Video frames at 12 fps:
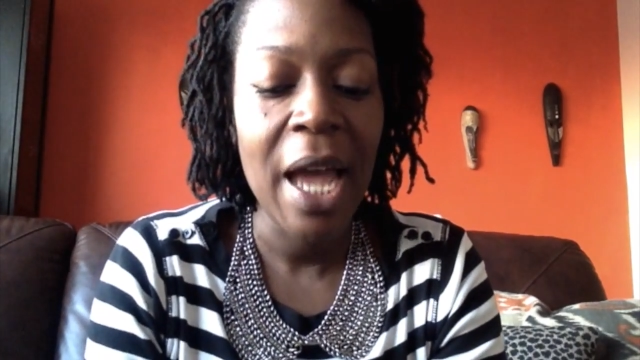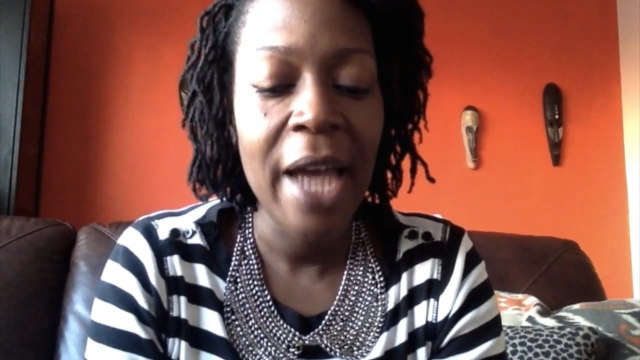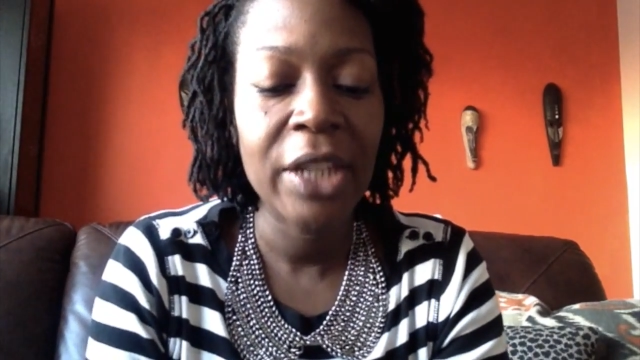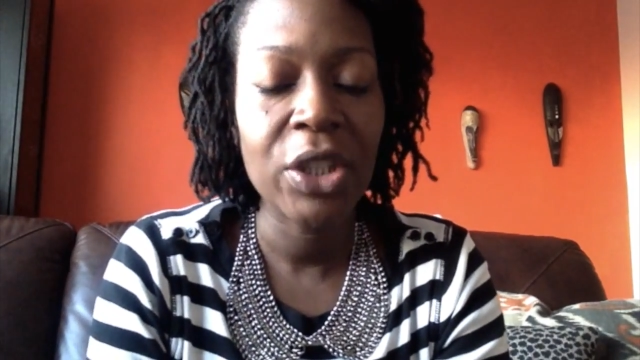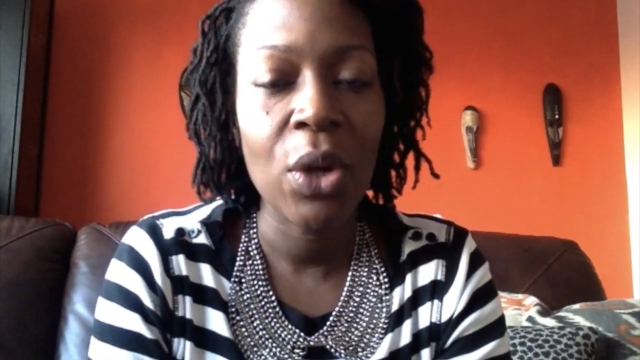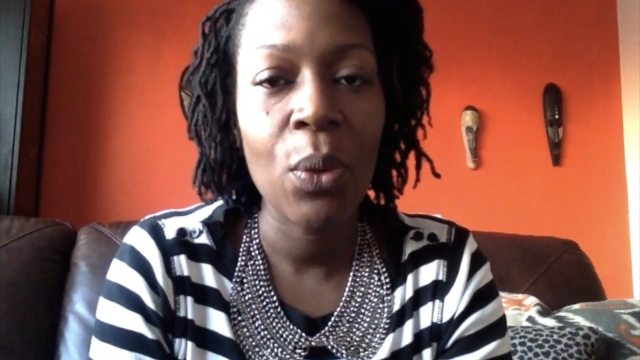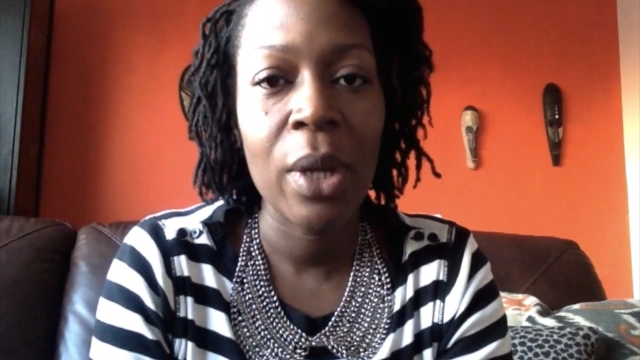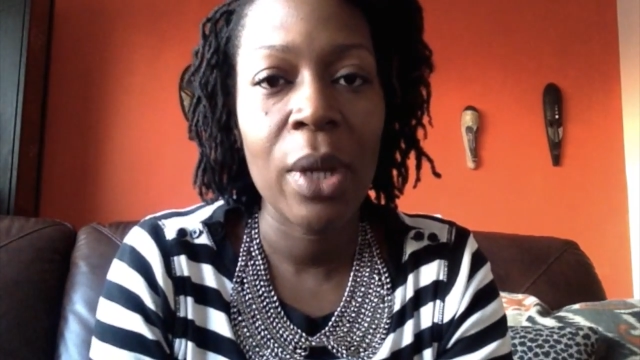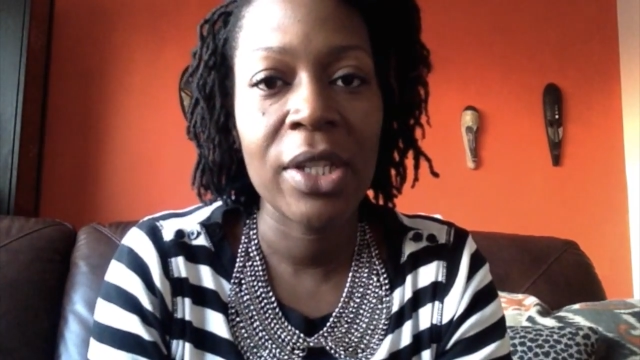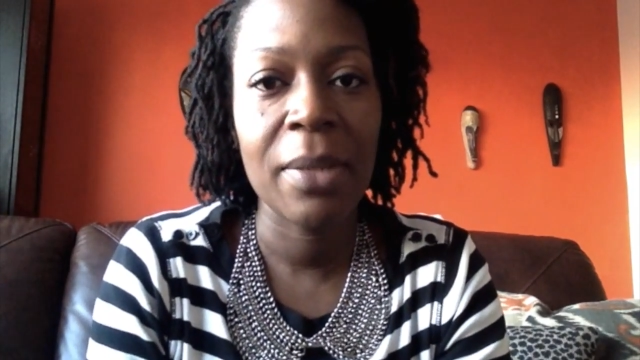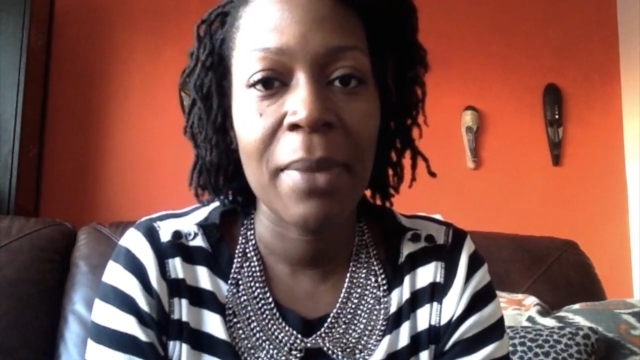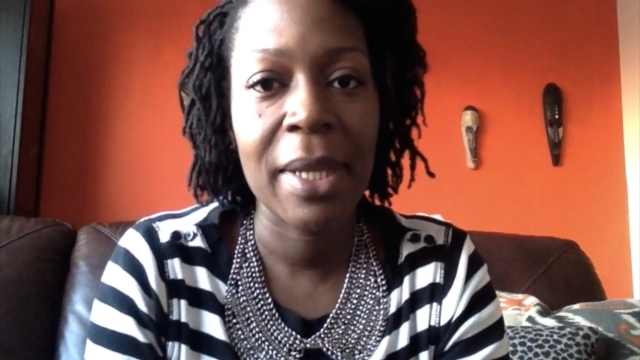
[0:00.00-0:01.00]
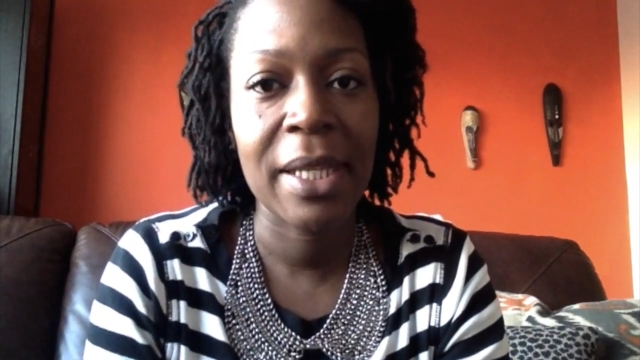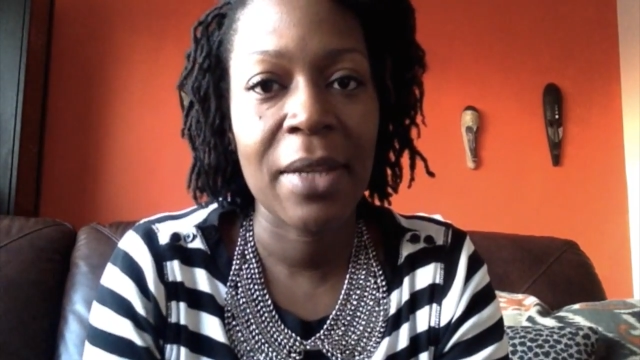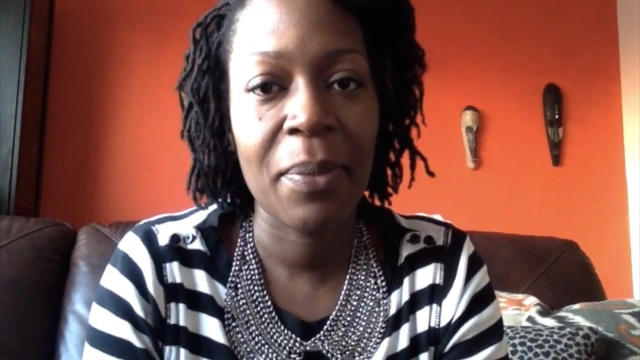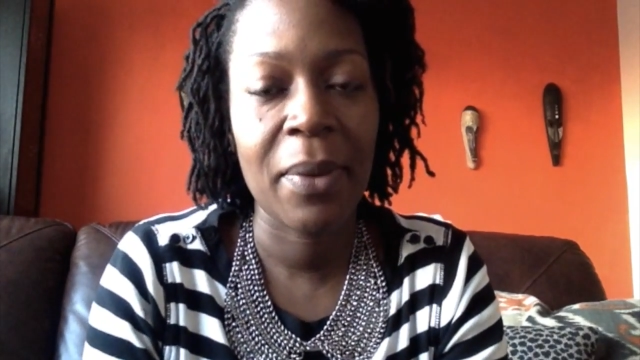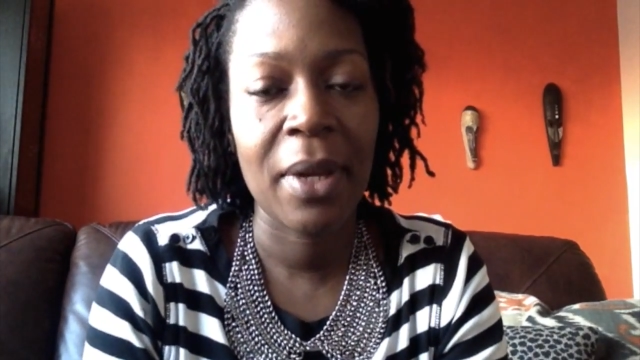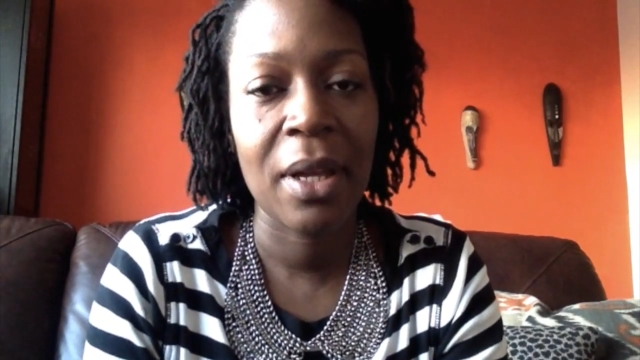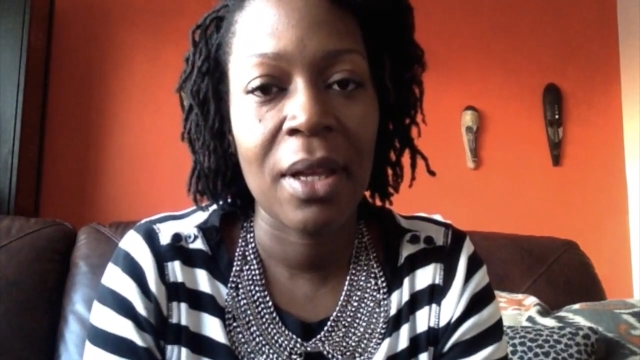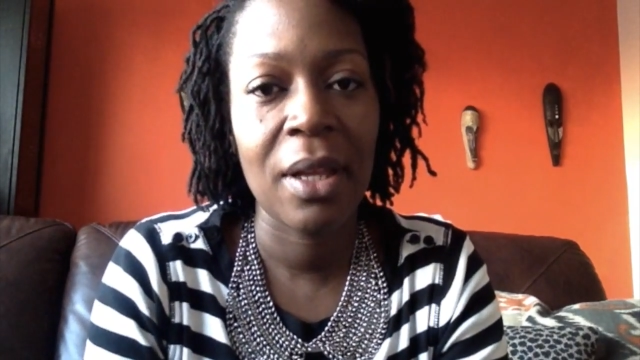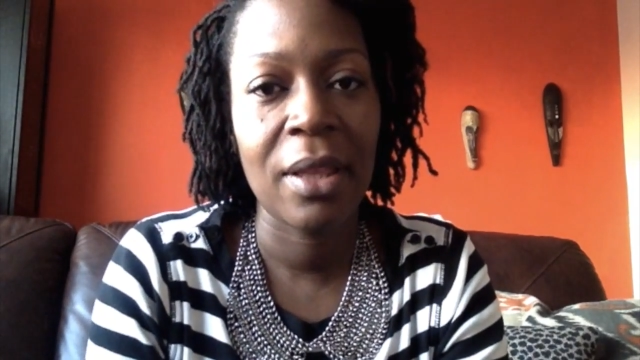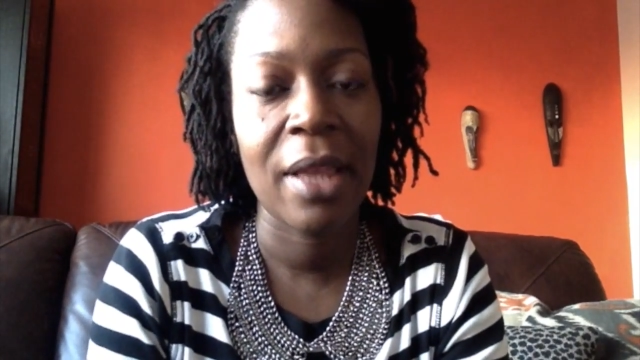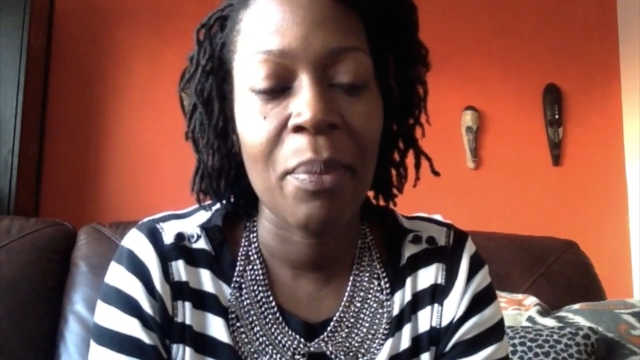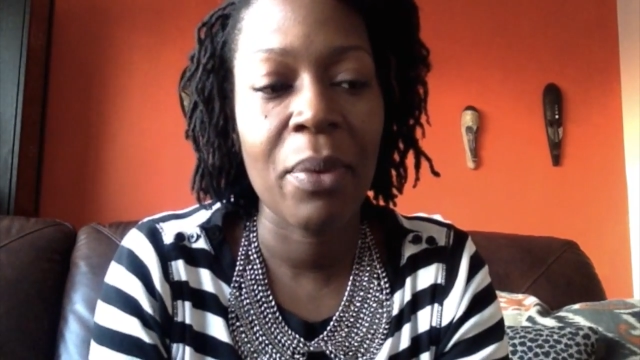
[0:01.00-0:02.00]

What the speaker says: I don't want to mess up that